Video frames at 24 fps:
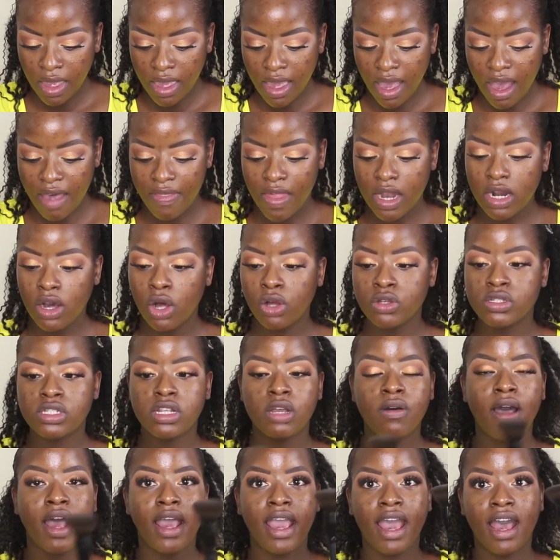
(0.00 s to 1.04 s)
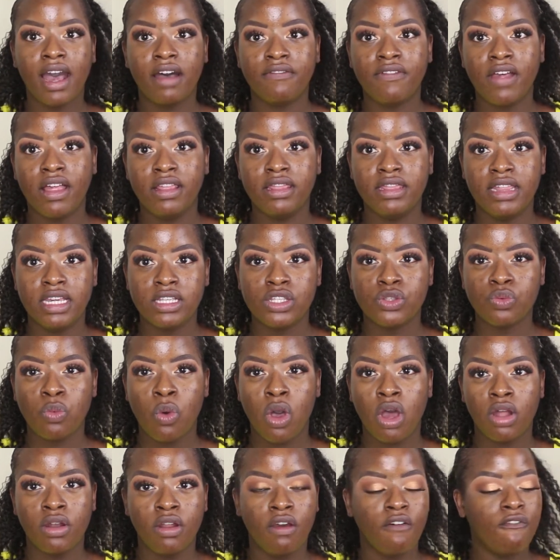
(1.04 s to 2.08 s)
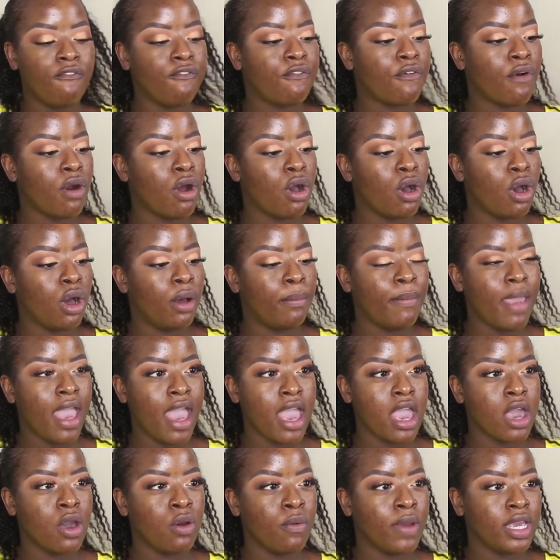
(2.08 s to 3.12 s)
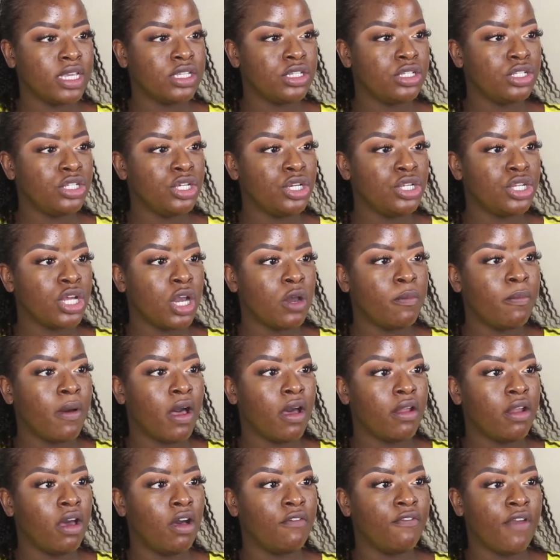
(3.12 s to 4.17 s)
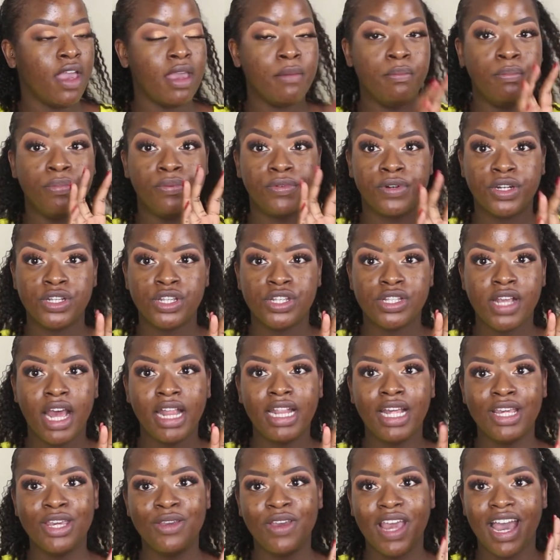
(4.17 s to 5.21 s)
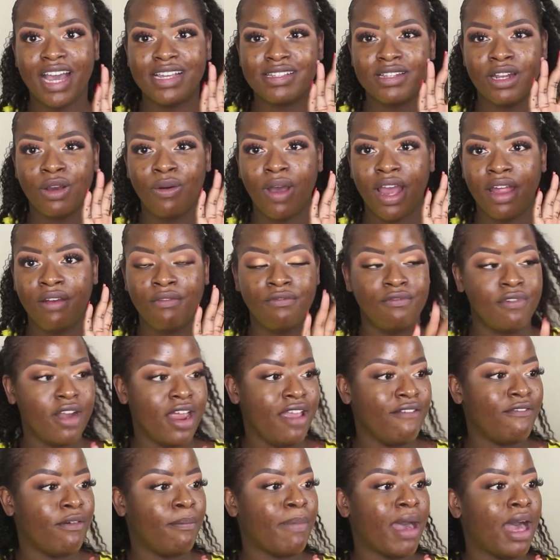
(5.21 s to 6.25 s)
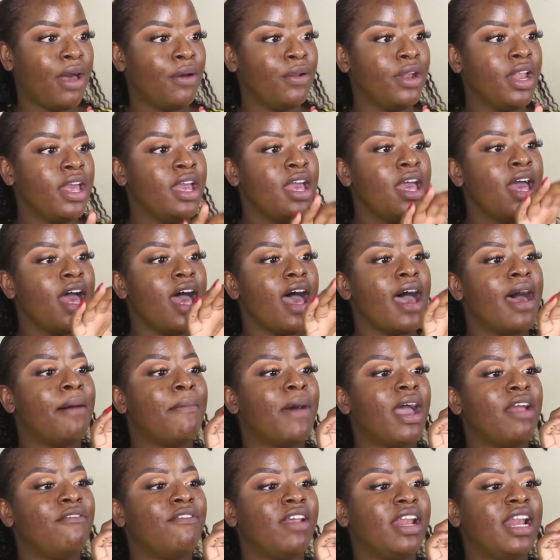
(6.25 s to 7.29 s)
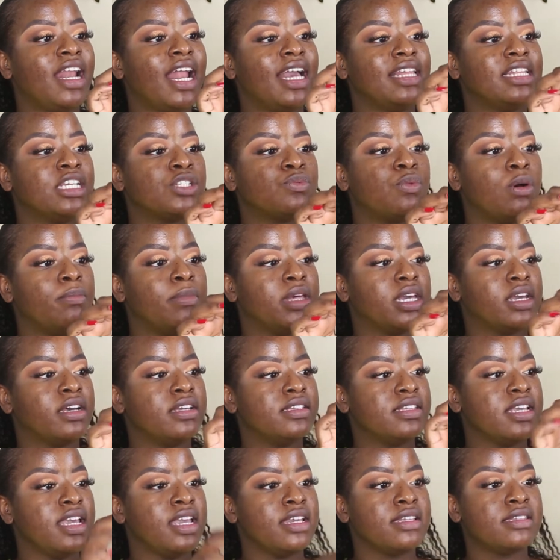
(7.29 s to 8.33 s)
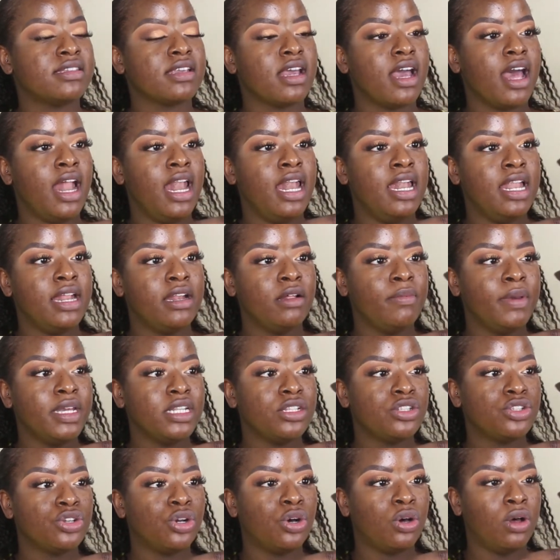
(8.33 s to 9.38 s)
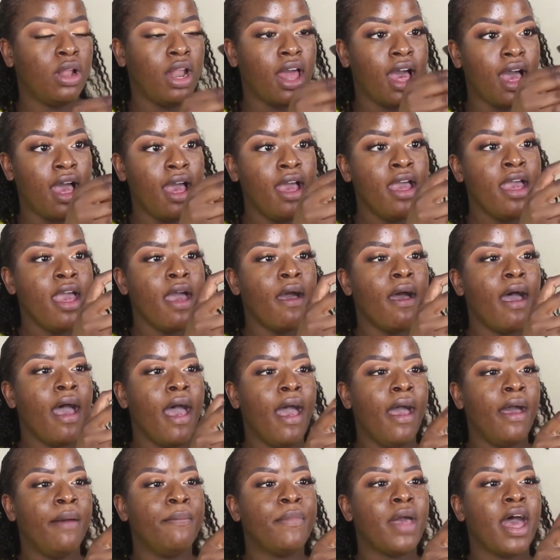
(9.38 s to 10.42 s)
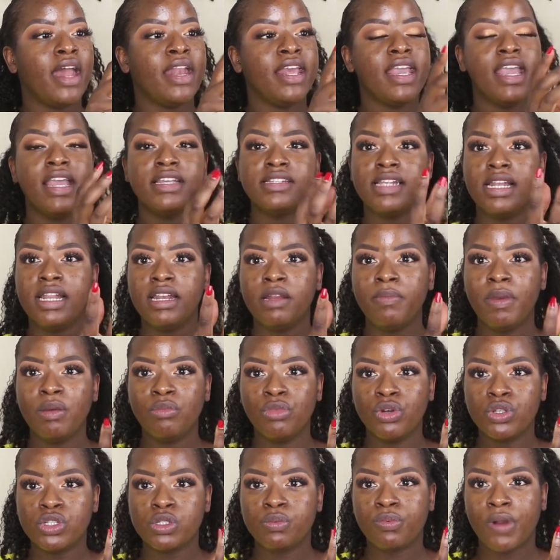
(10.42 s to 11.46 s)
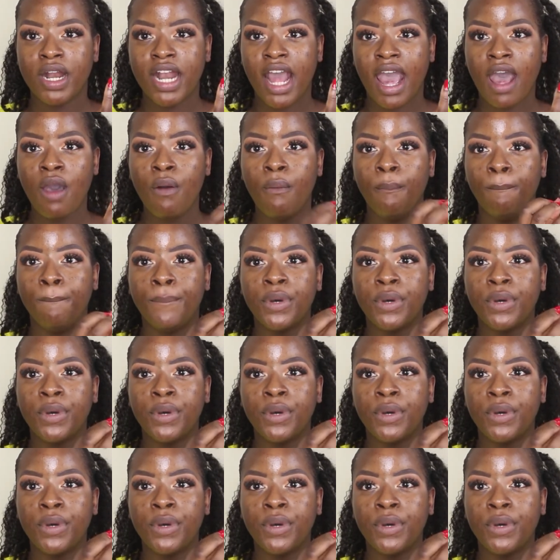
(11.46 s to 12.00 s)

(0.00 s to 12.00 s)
And then also I have this one from AOA Studio, part of a brush set that you guys know I rave about. I really like this one because it's a little bit taller and it is a little bit more spread out,